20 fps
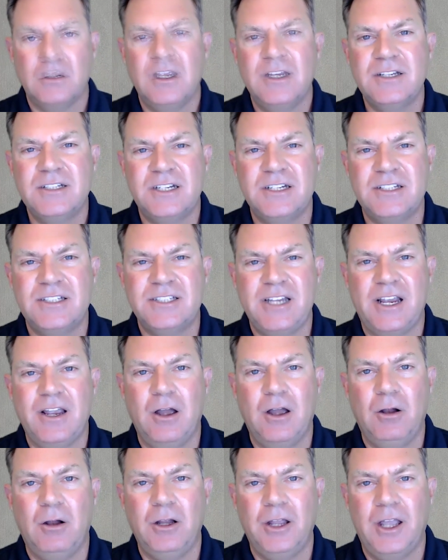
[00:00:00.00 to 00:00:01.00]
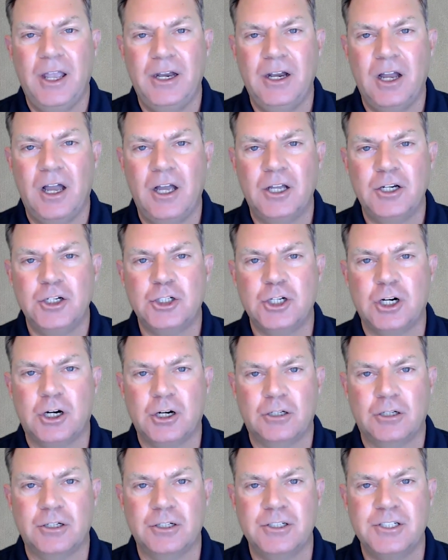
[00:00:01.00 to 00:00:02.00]
is to sail an
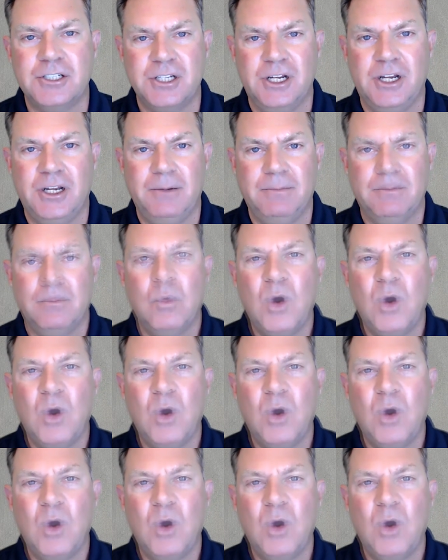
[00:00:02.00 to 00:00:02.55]
uncharted sea,